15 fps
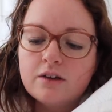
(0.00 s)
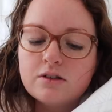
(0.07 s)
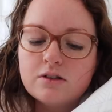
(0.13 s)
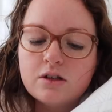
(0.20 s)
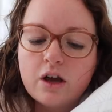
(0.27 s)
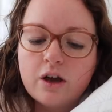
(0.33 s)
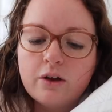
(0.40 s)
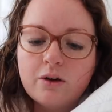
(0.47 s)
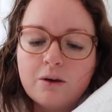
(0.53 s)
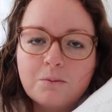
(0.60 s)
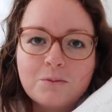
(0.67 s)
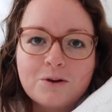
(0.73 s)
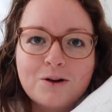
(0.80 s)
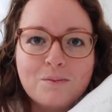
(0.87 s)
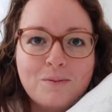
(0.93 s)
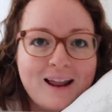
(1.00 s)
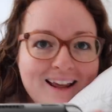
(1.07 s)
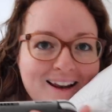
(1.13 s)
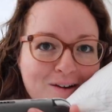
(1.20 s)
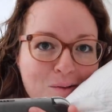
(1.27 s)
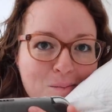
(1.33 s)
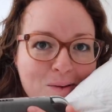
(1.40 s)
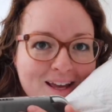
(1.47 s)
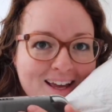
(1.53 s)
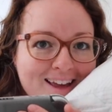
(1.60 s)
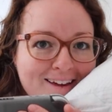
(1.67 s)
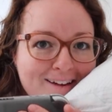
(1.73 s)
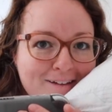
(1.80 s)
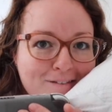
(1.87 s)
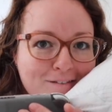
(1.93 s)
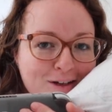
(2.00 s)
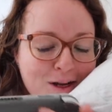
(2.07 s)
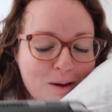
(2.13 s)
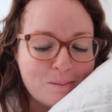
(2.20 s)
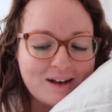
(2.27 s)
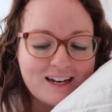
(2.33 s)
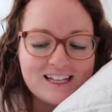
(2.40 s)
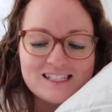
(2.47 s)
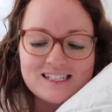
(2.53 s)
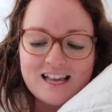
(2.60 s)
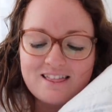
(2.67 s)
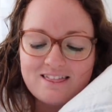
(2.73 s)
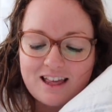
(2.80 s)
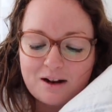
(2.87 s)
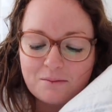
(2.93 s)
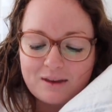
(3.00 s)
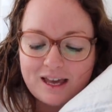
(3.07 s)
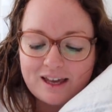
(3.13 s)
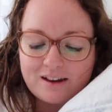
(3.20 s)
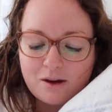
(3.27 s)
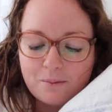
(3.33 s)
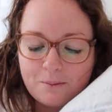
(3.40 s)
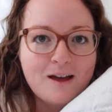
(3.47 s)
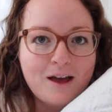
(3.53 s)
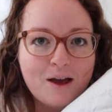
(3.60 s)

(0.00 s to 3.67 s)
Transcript: So I'm going to play a little bit for 10 minutes and then I'm getting up.